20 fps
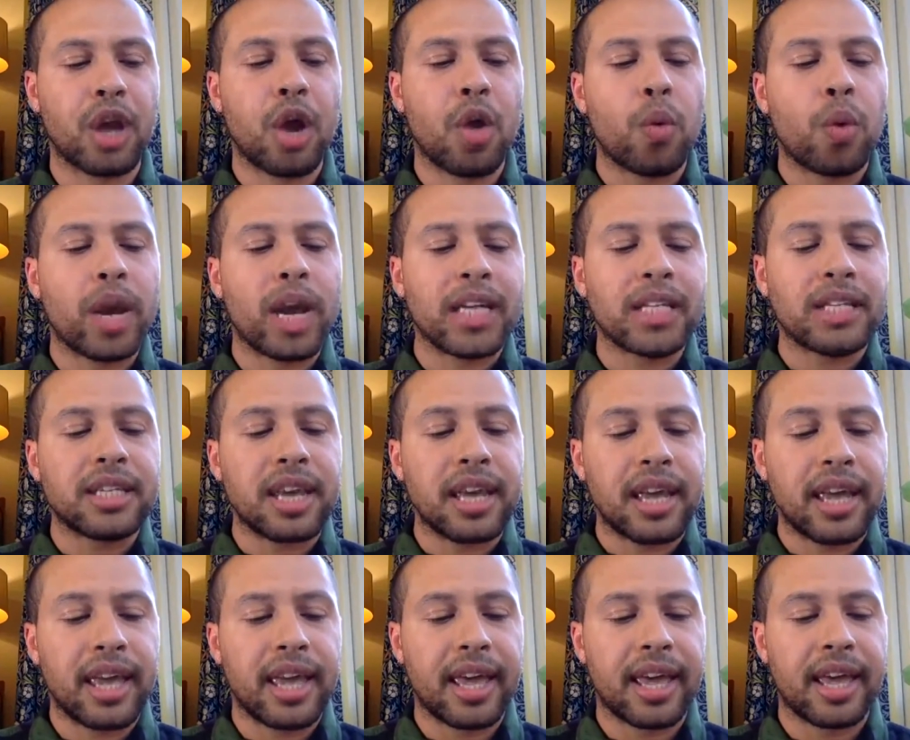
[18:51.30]
When I sit
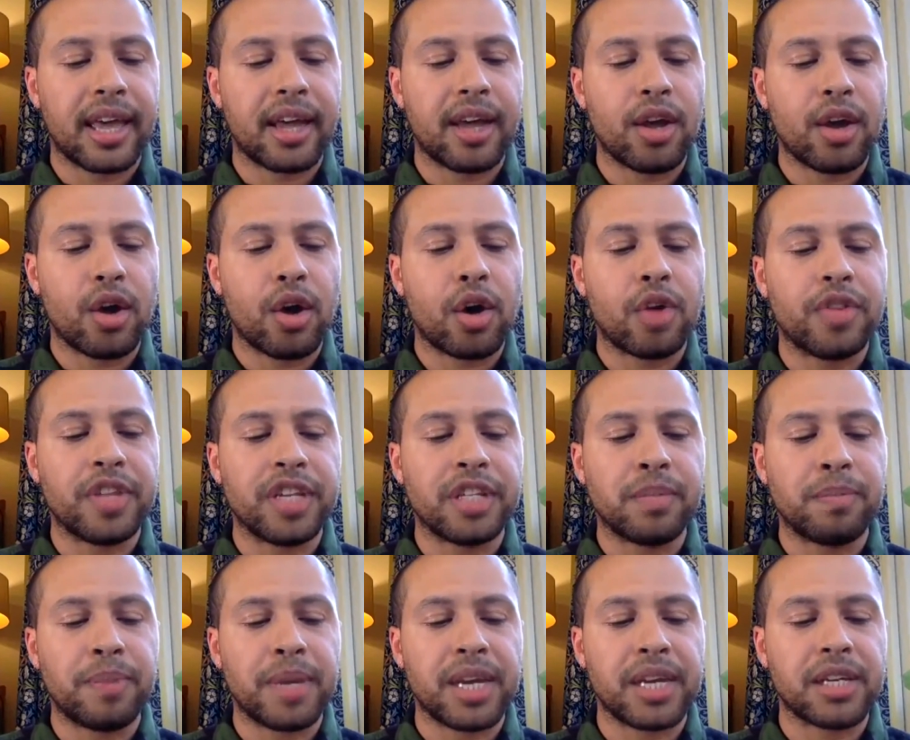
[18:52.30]
here on this
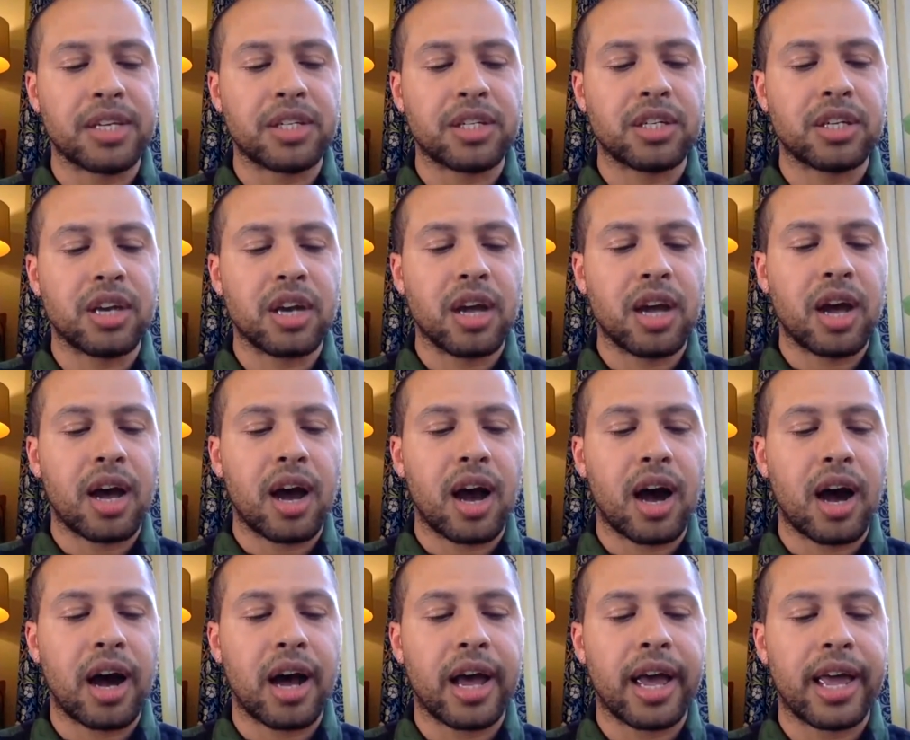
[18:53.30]
beach,
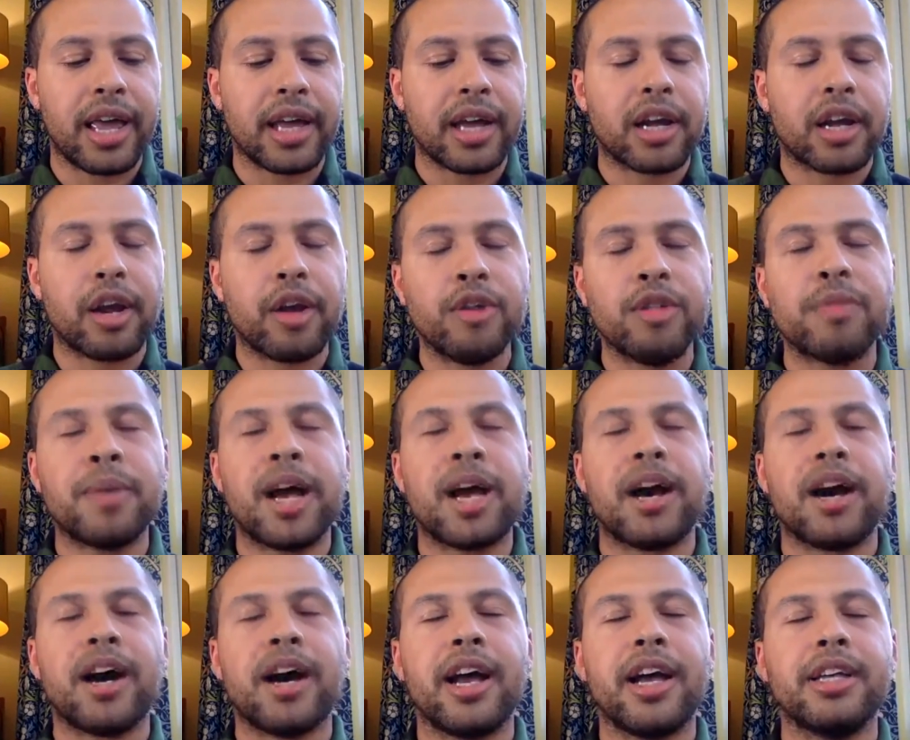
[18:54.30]
I close my
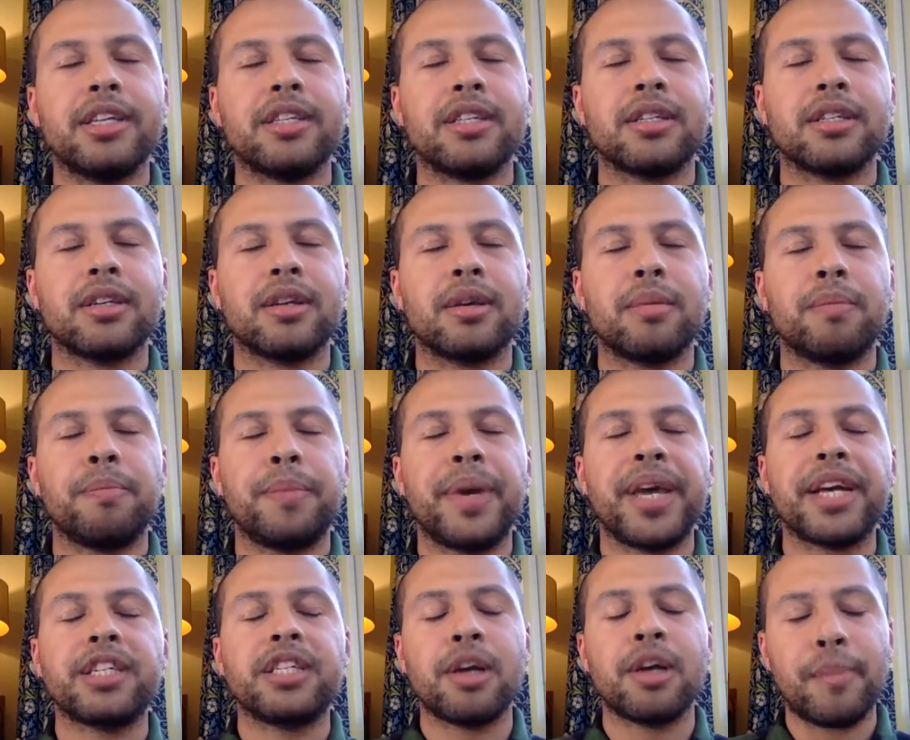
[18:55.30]
eyes,
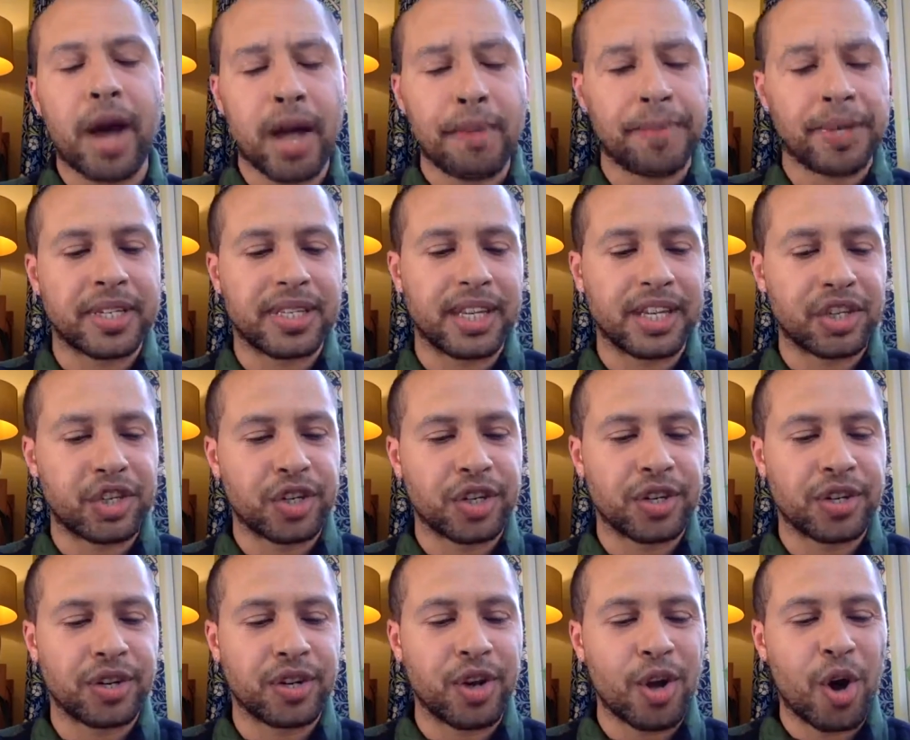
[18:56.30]
picture my
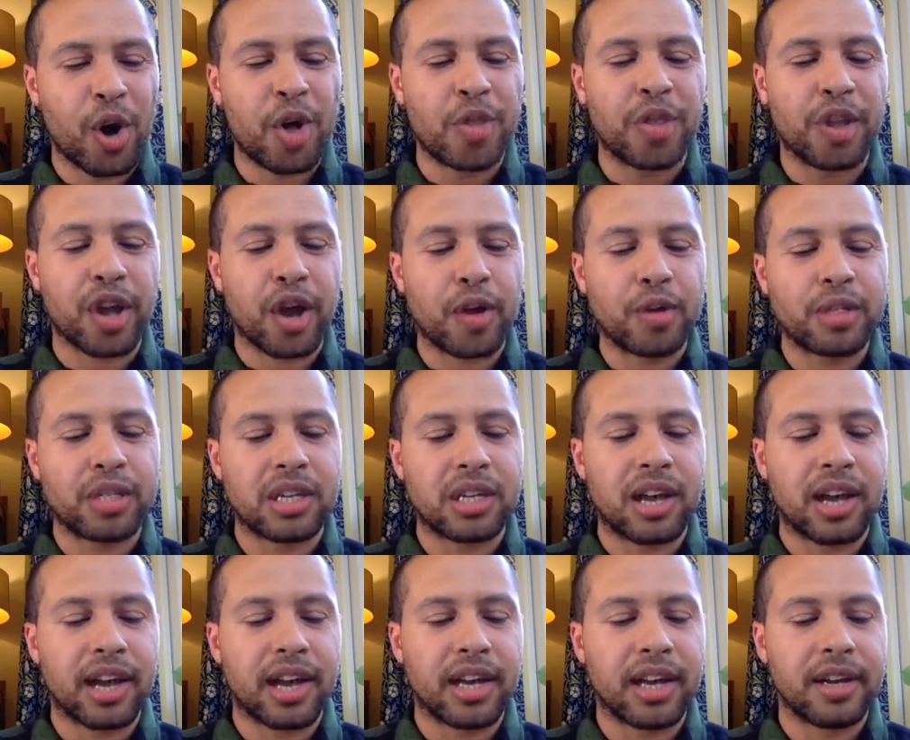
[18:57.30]
position on the
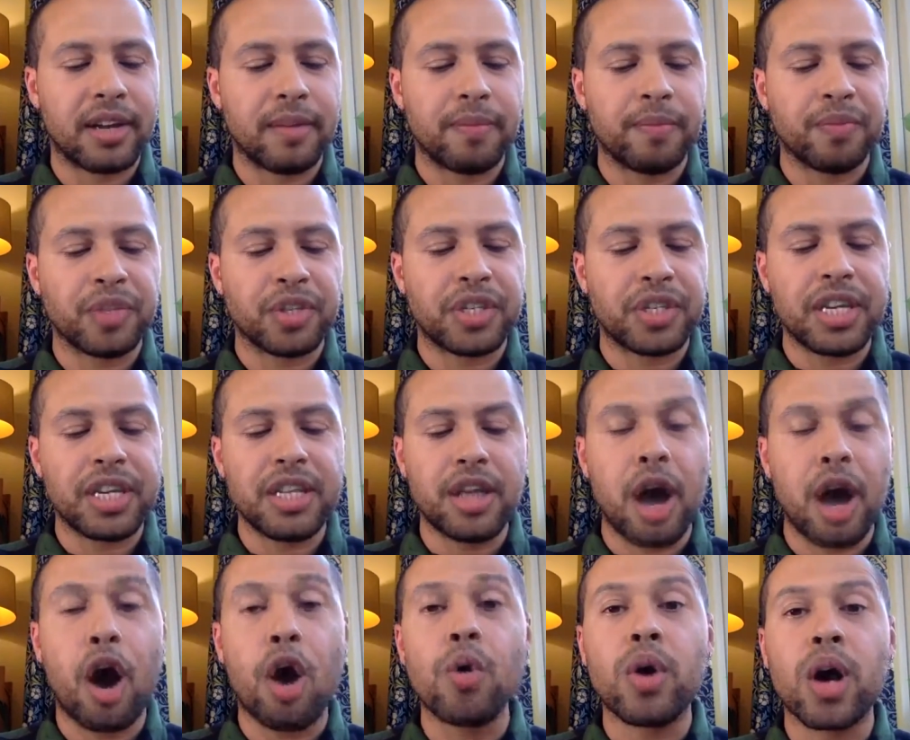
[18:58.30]
coastline, see the
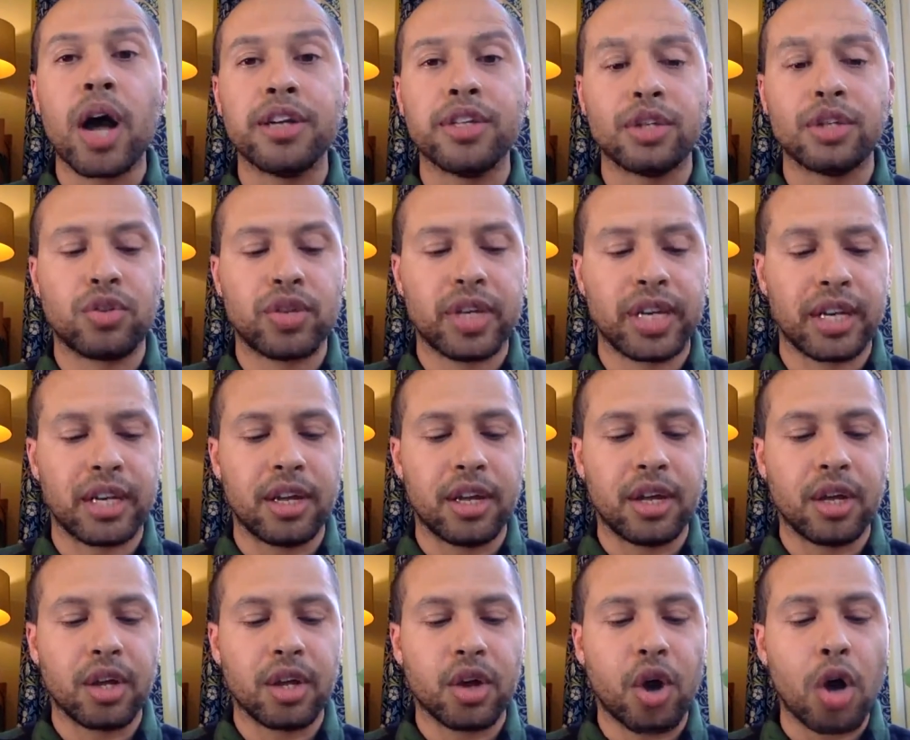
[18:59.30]
whole country,
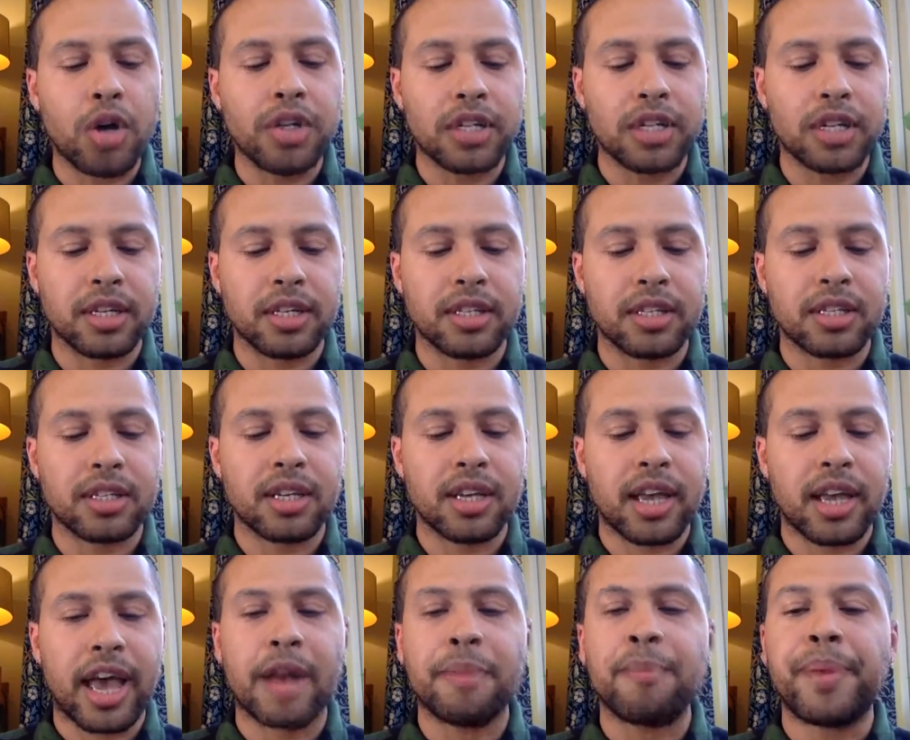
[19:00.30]
continents,
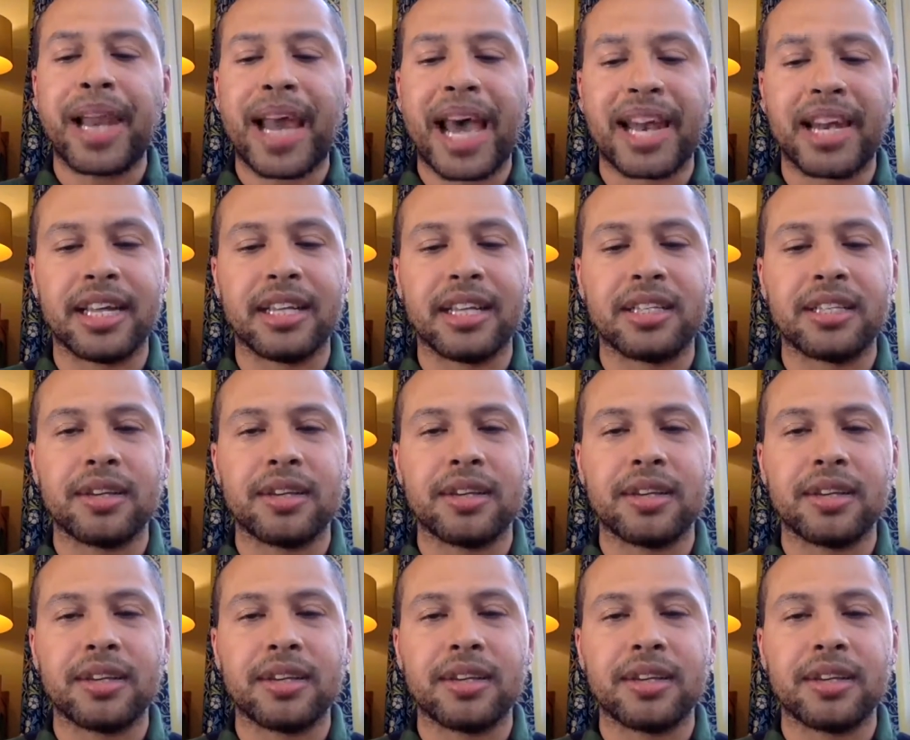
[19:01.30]
and planet,